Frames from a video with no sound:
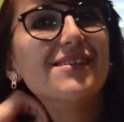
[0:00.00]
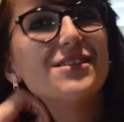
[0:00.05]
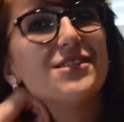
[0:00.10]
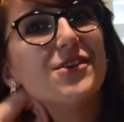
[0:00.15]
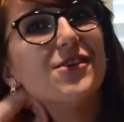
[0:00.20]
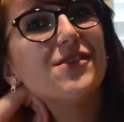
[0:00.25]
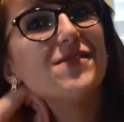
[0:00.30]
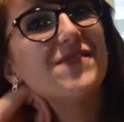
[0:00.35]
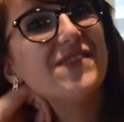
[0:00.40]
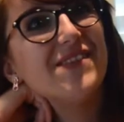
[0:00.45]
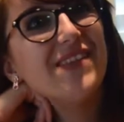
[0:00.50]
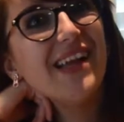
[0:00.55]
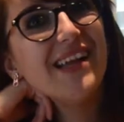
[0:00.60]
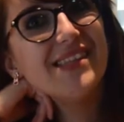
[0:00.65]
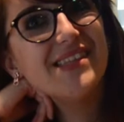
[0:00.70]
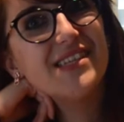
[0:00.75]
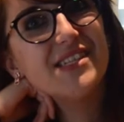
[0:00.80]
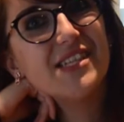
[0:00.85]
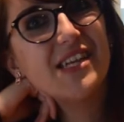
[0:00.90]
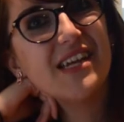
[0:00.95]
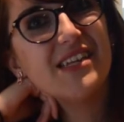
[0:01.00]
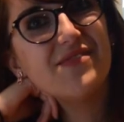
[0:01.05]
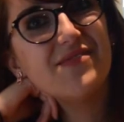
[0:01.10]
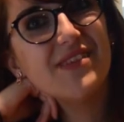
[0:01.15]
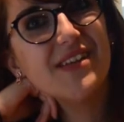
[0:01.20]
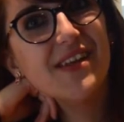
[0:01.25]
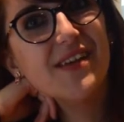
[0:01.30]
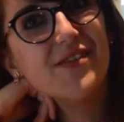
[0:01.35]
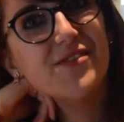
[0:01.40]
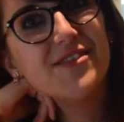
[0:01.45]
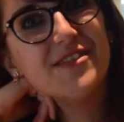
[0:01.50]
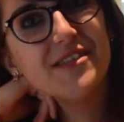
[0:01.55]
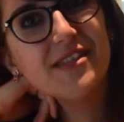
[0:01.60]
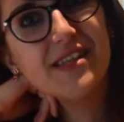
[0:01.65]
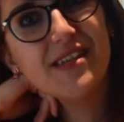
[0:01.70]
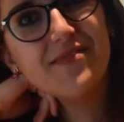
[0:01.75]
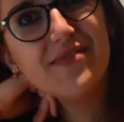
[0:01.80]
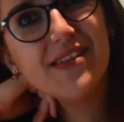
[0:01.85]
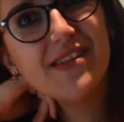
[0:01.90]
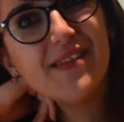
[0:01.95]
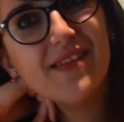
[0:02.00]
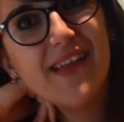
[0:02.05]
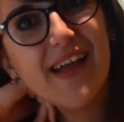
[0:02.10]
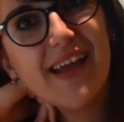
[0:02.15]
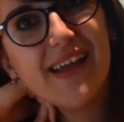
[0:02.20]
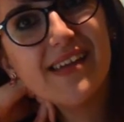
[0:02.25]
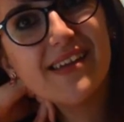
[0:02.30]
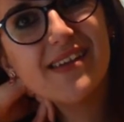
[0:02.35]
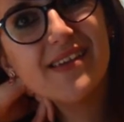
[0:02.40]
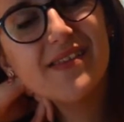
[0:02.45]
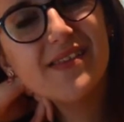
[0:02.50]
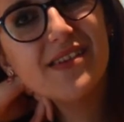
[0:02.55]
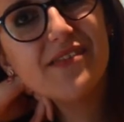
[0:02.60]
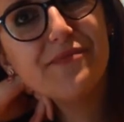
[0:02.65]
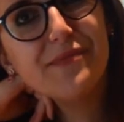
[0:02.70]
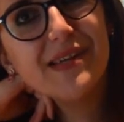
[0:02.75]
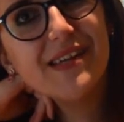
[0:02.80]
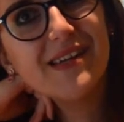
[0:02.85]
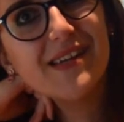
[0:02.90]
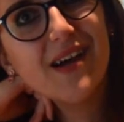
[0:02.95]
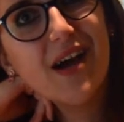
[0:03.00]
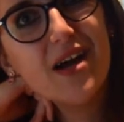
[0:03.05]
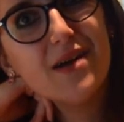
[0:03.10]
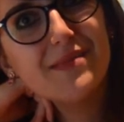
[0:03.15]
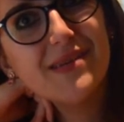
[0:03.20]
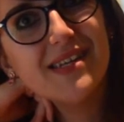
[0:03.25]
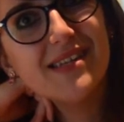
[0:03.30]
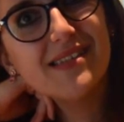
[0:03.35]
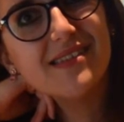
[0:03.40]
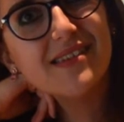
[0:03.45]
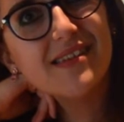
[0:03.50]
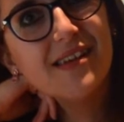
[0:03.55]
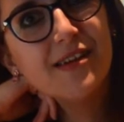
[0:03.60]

So if you like this kind of video, just leave it a like, leave me a comment.